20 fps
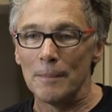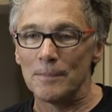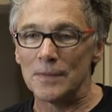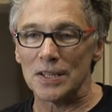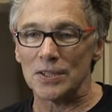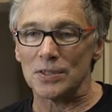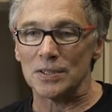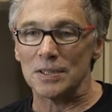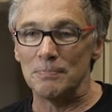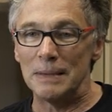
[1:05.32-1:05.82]

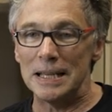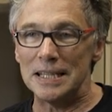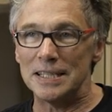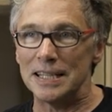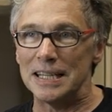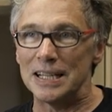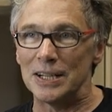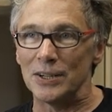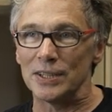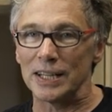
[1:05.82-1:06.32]
just me
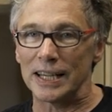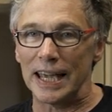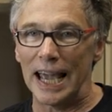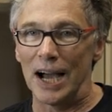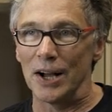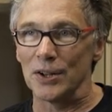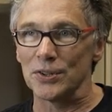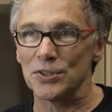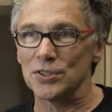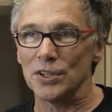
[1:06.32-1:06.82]
sitting on the
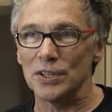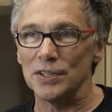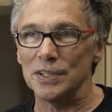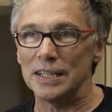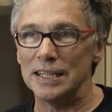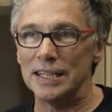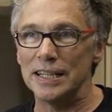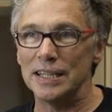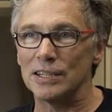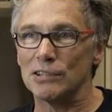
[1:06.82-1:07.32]
couch, so you
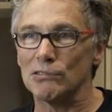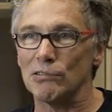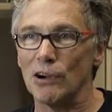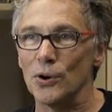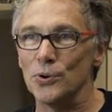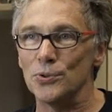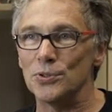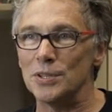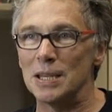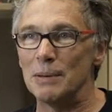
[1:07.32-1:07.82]
can hear
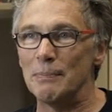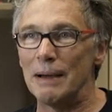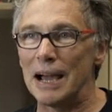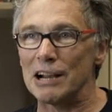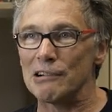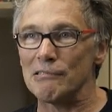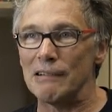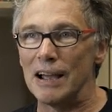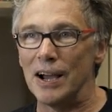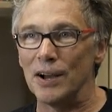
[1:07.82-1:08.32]
crows in the
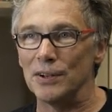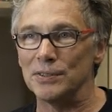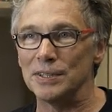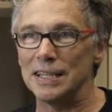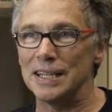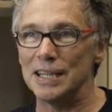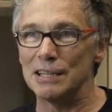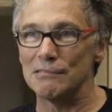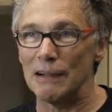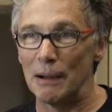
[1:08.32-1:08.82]
background, you
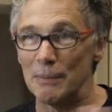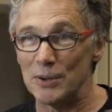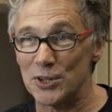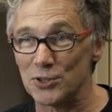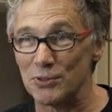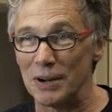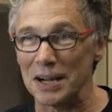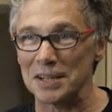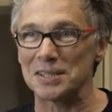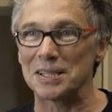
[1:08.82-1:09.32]
can hear the rubbish
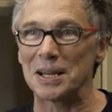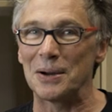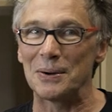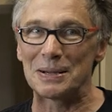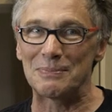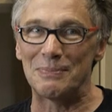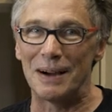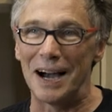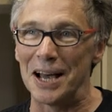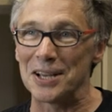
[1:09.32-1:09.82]
trucks
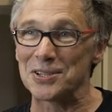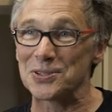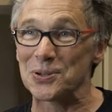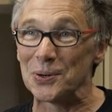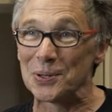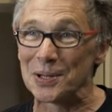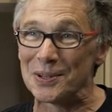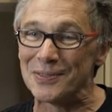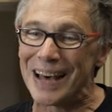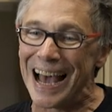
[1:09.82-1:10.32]
going past,
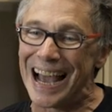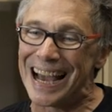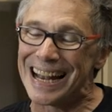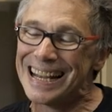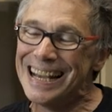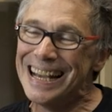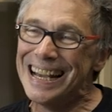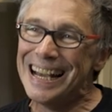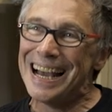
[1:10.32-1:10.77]
all of that.